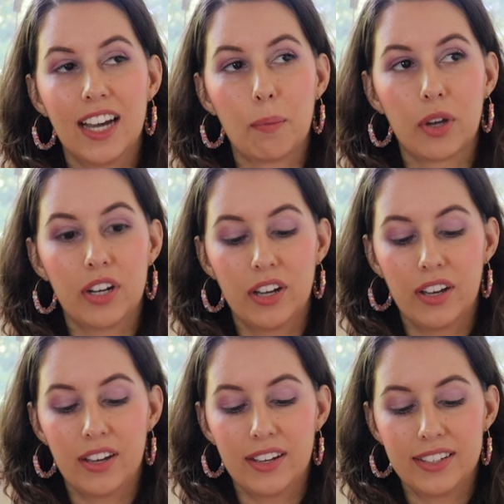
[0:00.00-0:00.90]
I'm
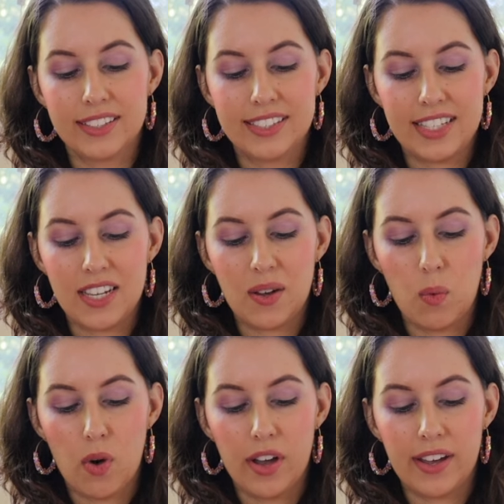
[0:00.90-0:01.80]
gonna see
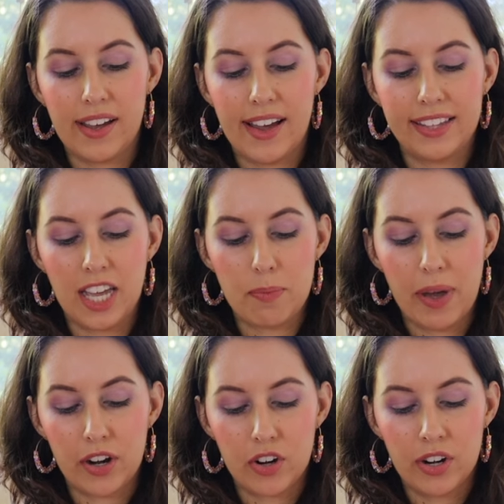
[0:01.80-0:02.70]
what I like
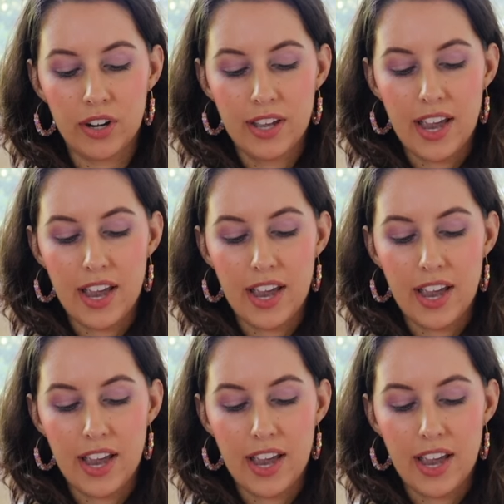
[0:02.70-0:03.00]
better,